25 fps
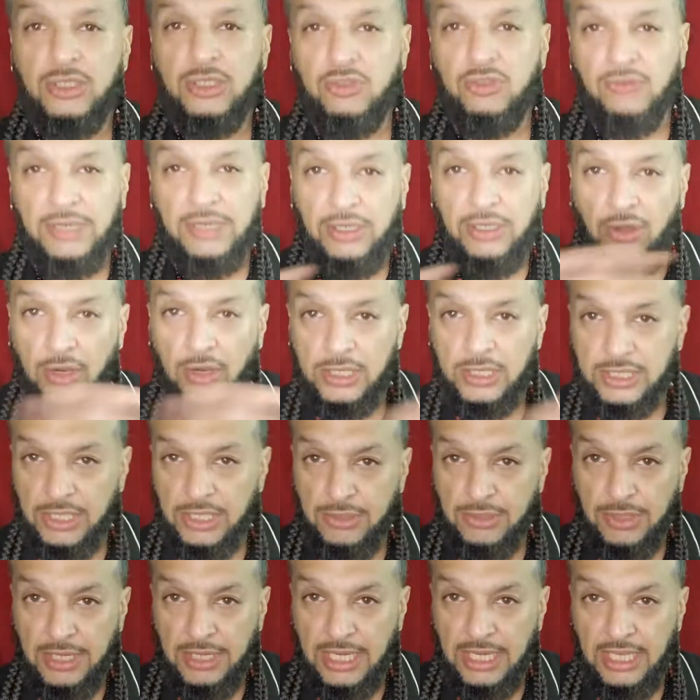three cards
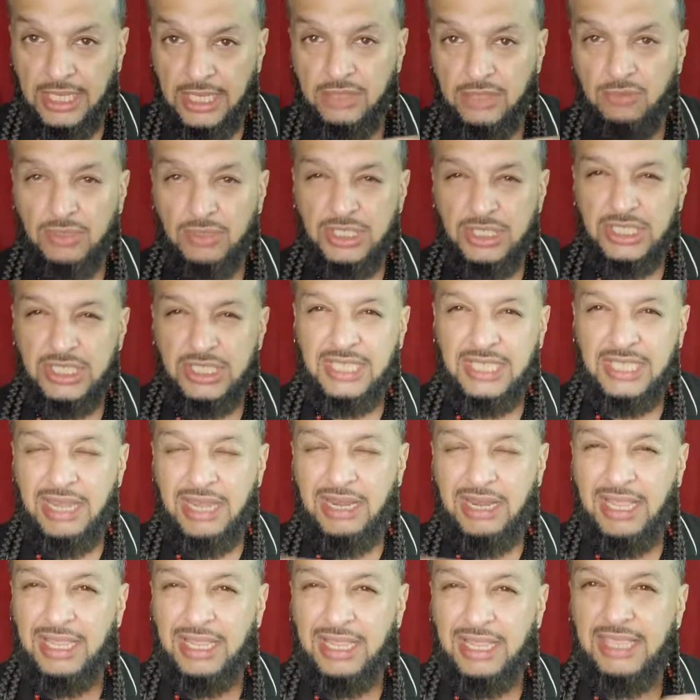underneath, which is kind of
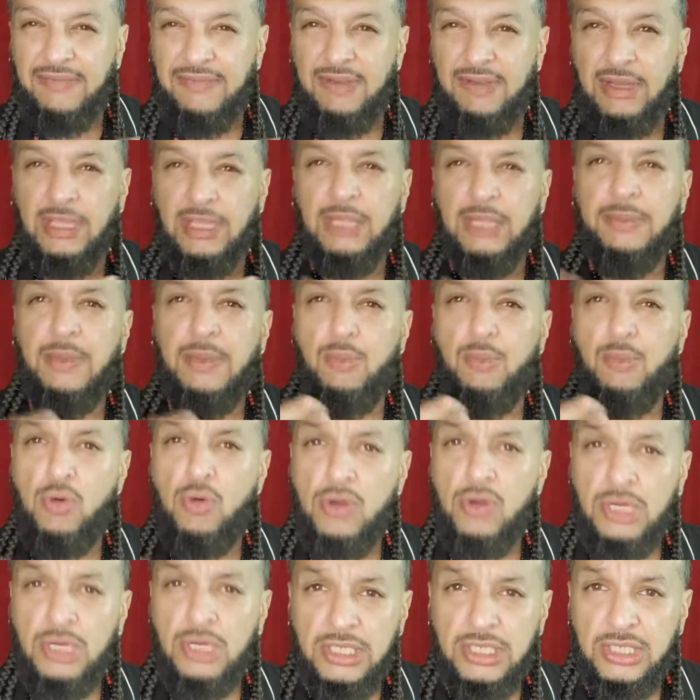like giving a little bit more
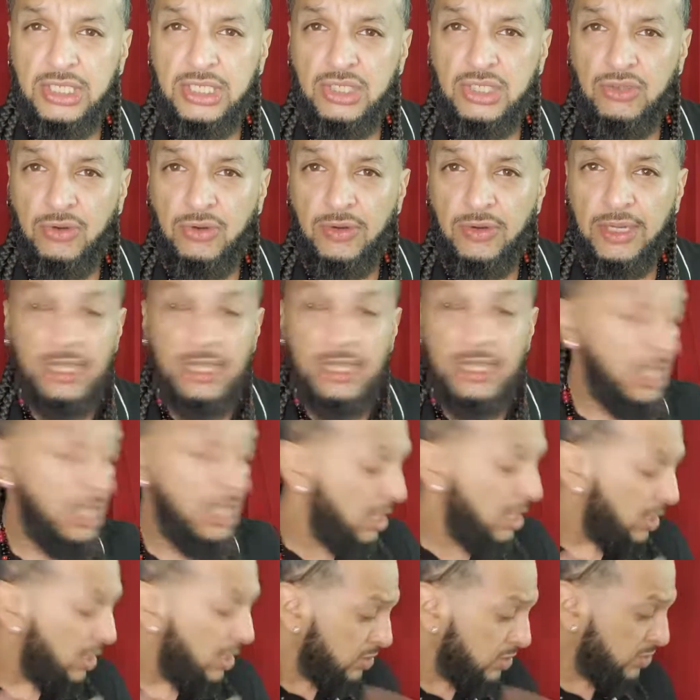into the story.
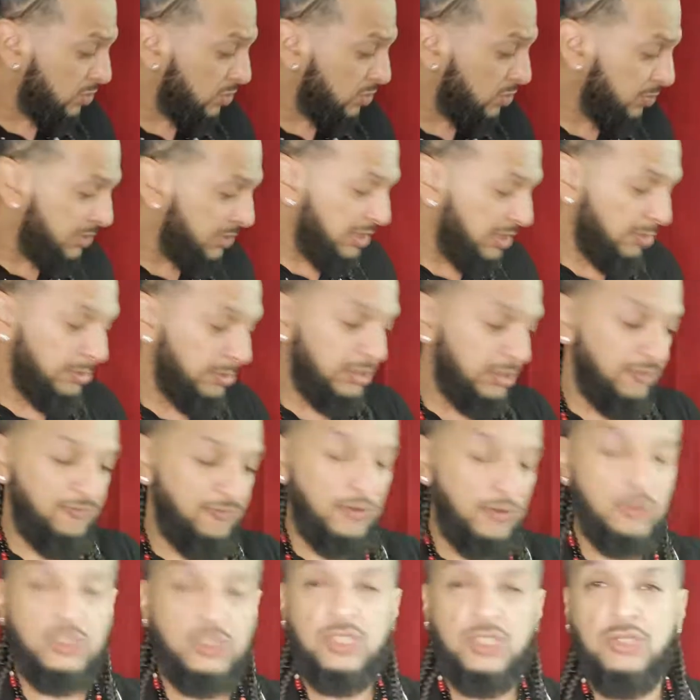So we'll deal with the
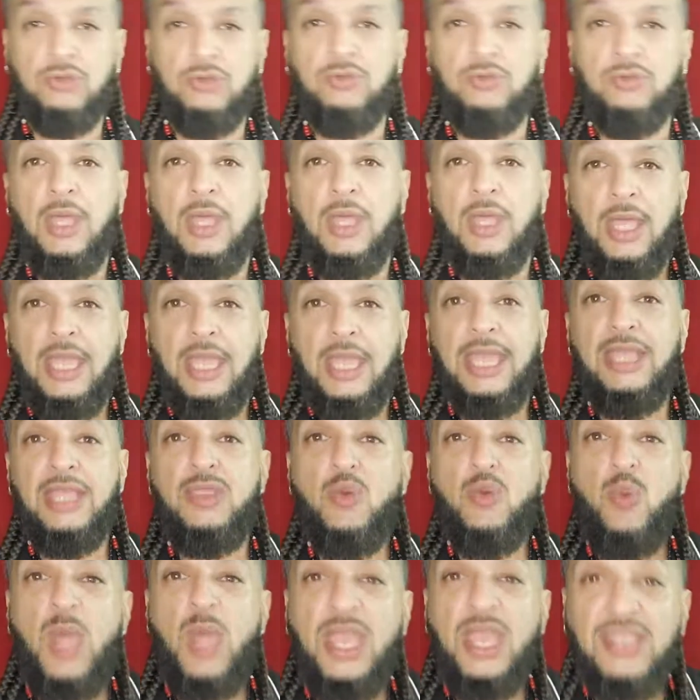first two in the
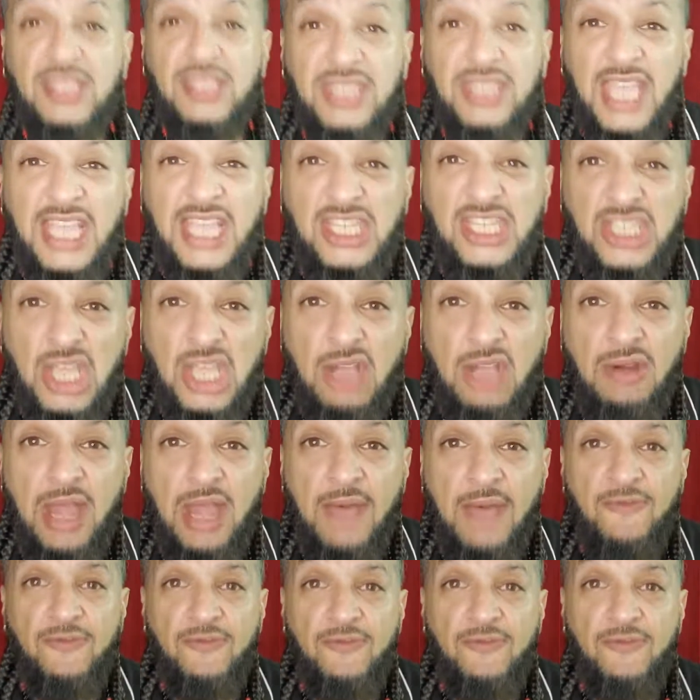way that they showed up for